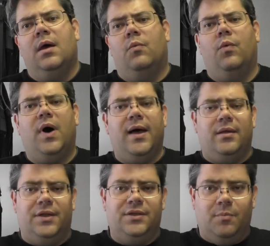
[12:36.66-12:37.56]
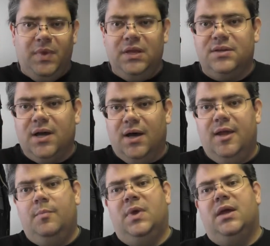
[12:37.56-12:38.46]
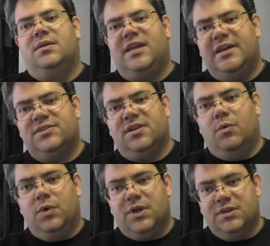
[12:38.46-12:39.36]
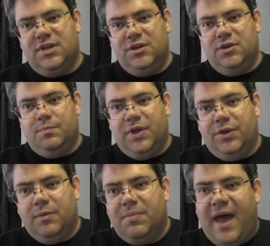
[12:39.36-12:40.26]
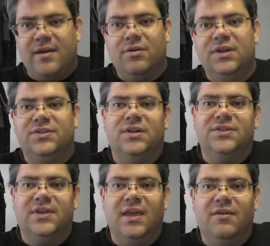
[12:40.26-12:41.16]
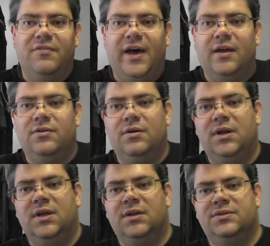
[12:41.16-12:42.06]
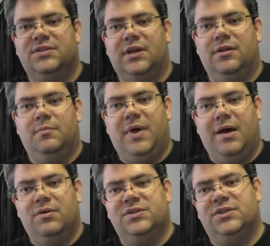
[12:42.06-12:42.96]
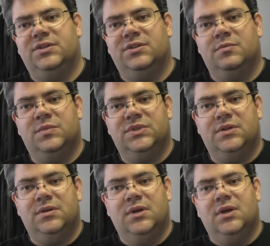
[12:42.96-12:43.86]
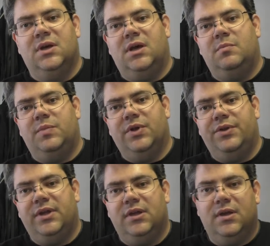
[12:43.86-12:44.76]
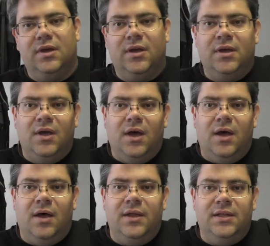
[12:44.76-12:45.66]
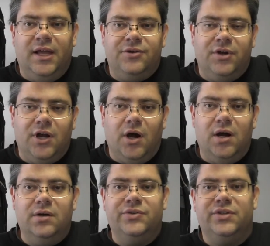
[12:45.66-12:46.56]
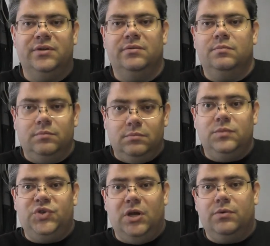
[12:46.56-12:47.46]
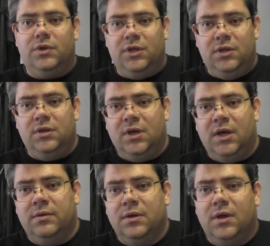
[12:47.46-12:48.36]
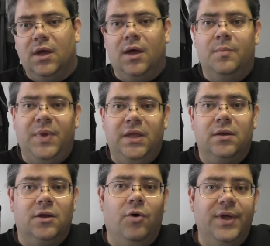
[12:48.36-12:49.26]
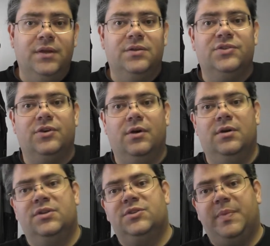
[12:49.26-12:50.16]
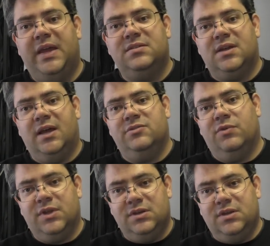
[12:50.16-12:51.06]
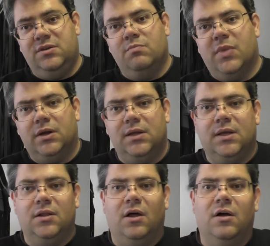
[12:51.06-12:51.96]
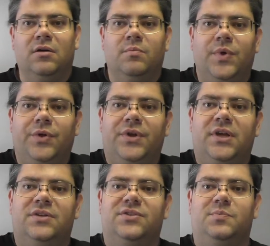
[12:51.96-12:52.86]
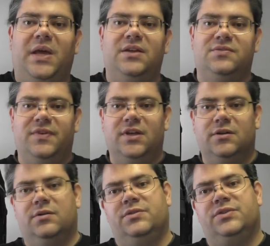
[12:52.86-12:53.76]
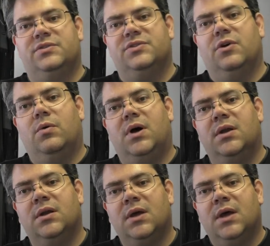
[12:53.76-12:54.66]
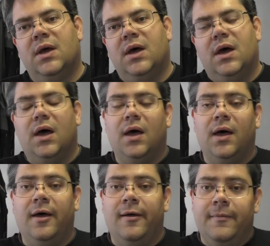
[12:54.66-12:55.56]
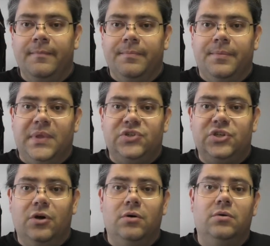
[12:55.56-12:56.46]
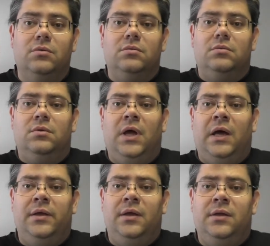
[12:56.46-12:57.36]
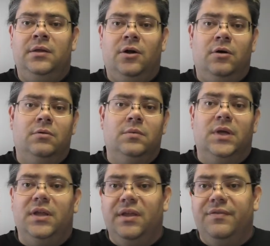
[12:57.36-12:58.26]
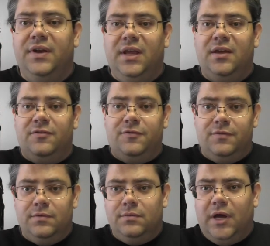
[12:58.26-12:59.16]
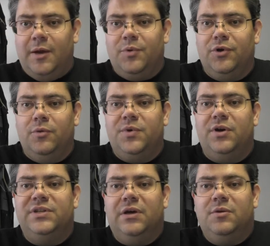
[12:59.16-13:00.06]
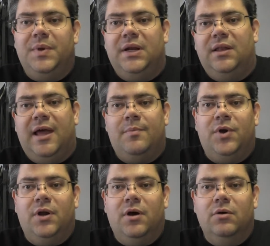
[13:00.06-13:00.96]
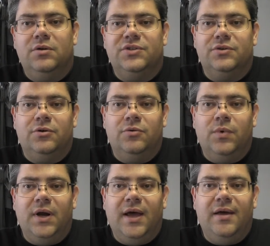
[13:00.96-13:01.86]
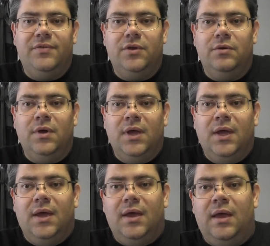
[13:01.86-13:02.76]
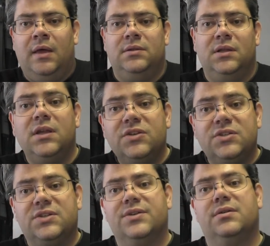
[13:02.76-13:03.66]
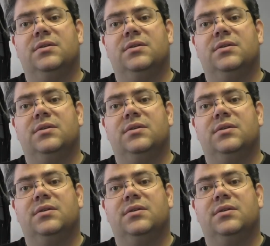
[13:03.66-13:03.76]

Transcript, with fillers: While in the meantime, Tesla will continue building batteries in its gigafactory and selling power systems and, and building uh, uh, electric cars and generally uh, uh, being a going concern. And SpaceX will continue muddling along, building its space vehicles and so on. Uh, so, uh, you know, even if Hyperloop turns out to be an elaborate hoax or what have you, at least